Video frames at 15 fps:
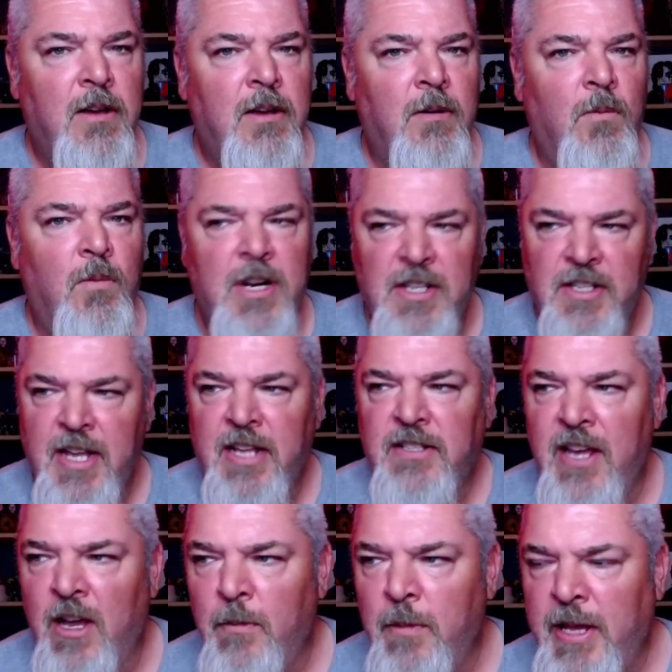What does that
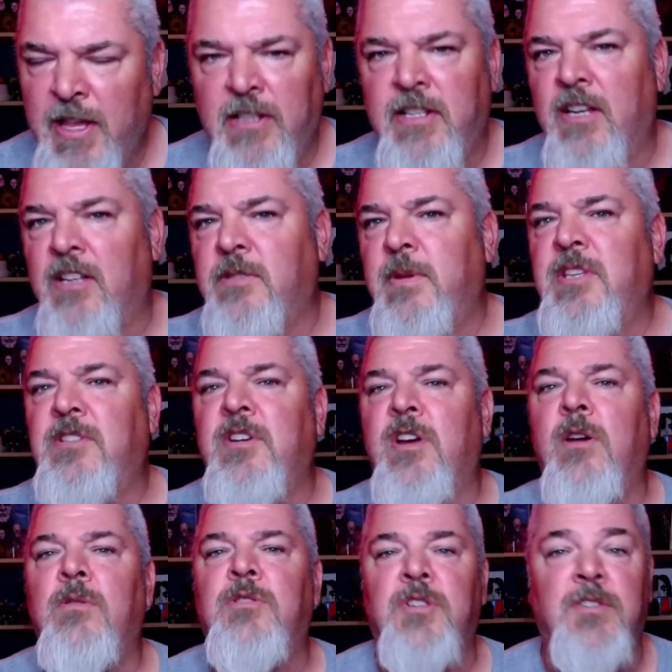tell me? That tells me these
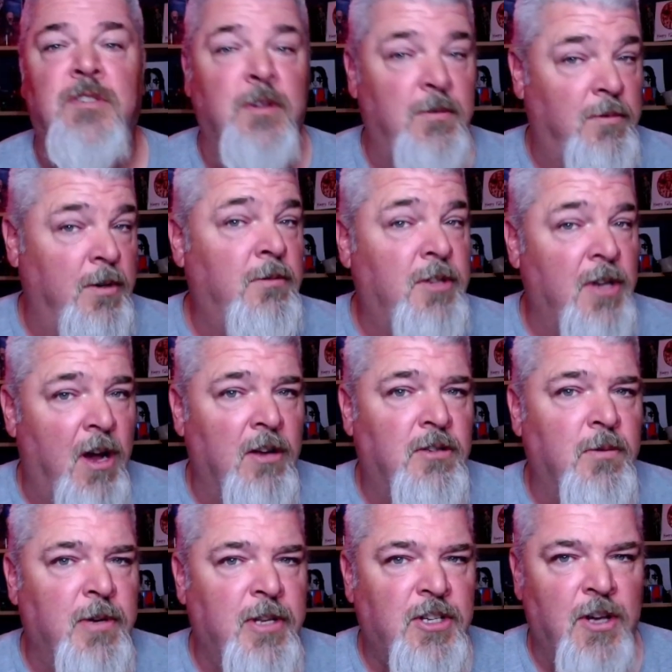coaches who do talk
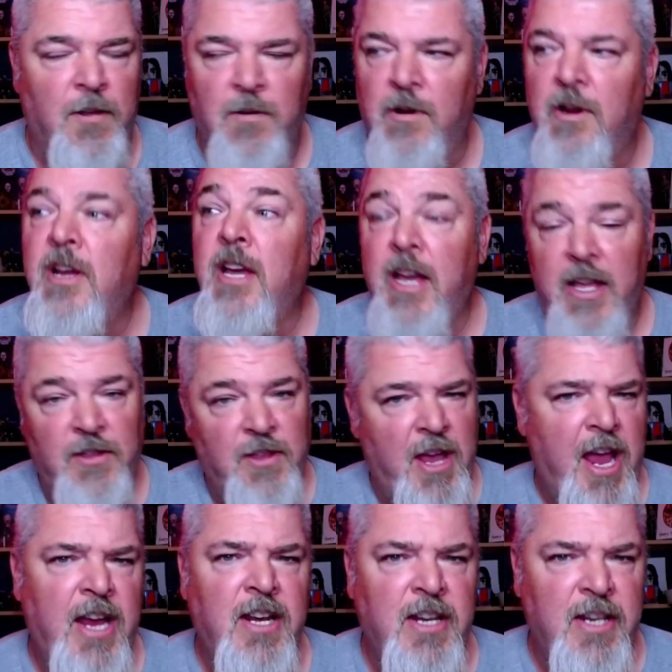to each other,
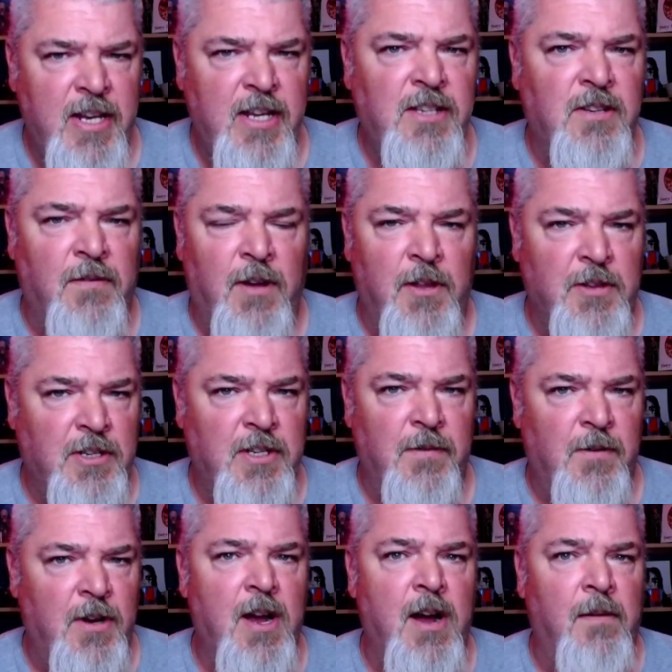the ADs of all these
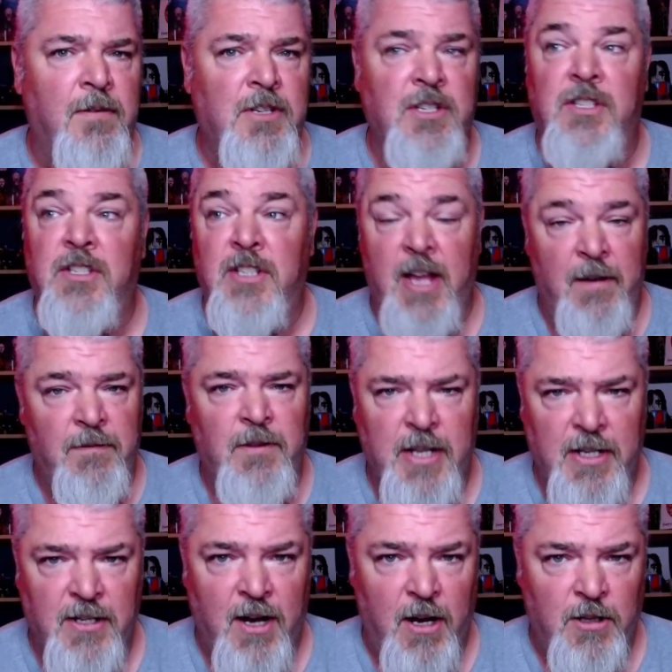different conferences definitely
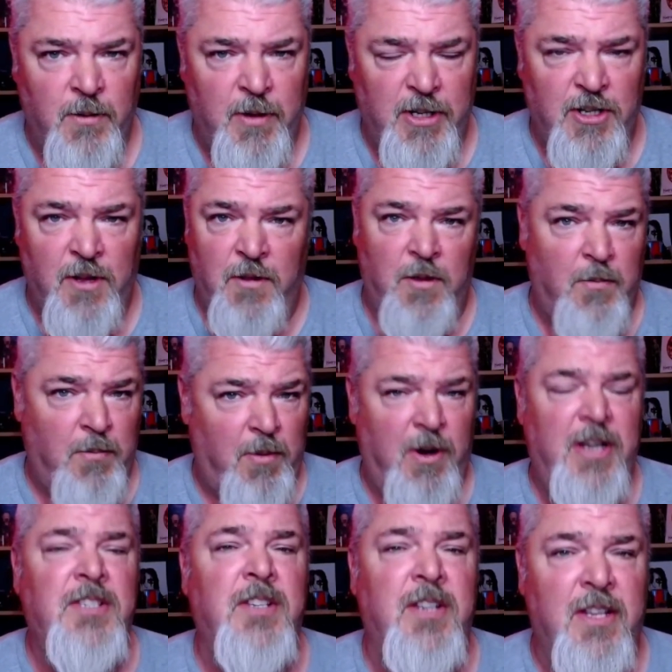talk to each other. The
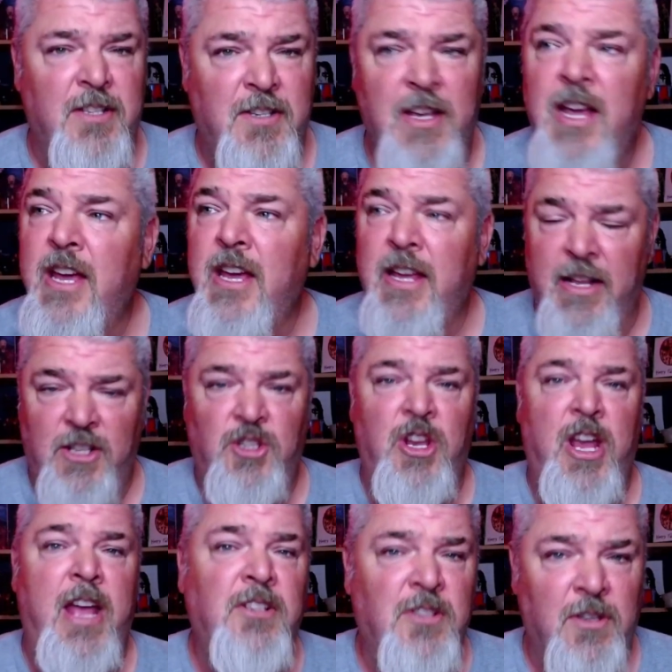presidents and
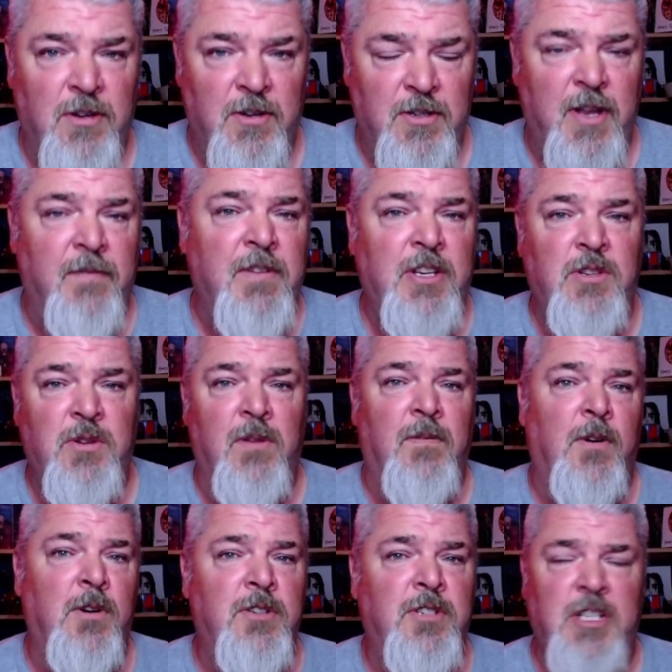chancellors of these
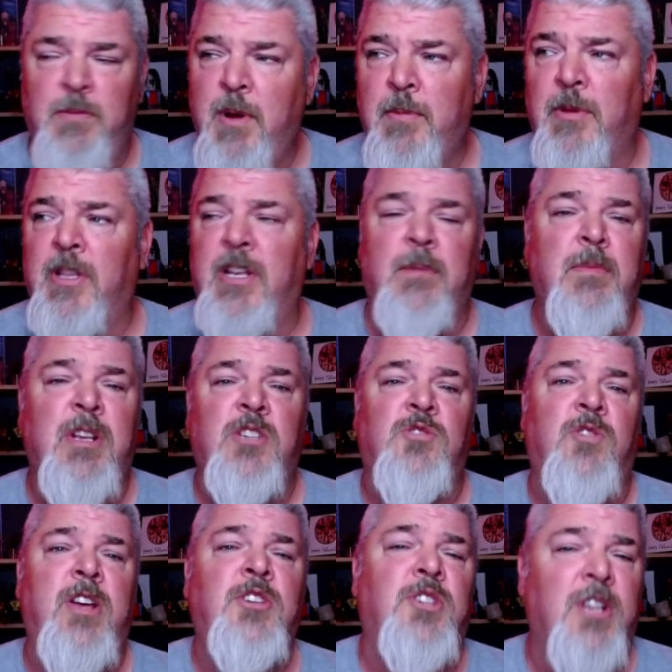universities, people in
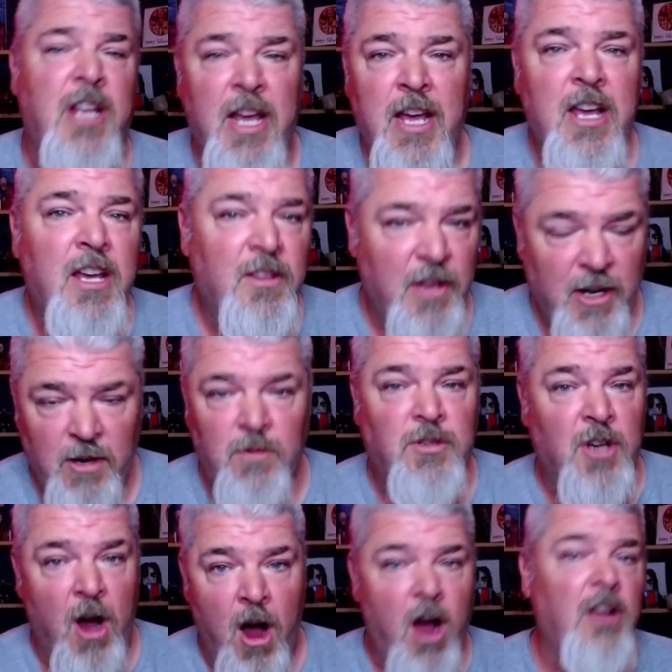administration, they do
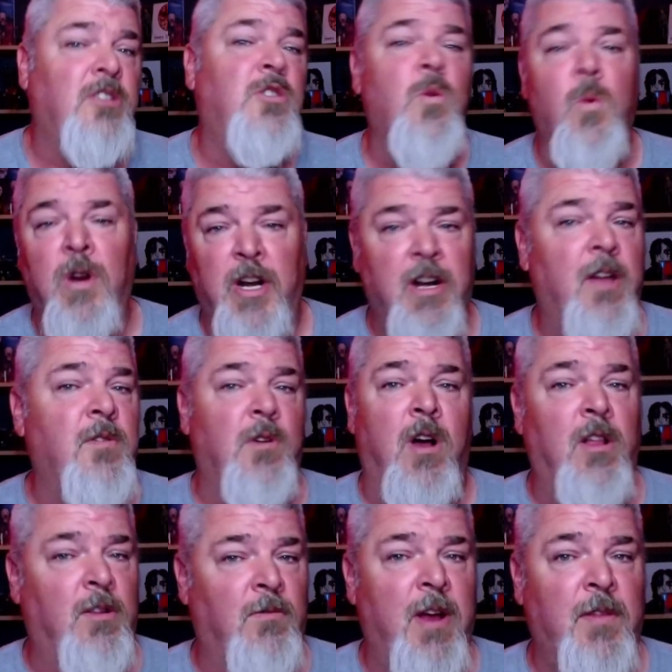talk to one another
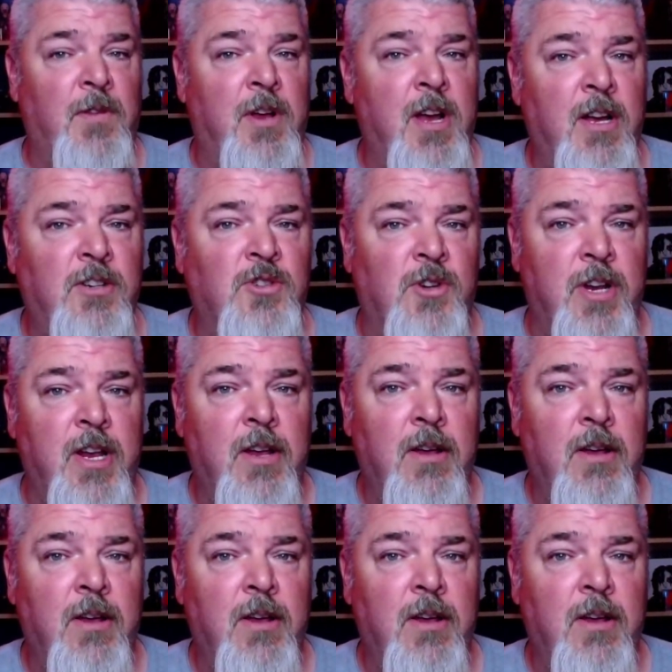all around the country.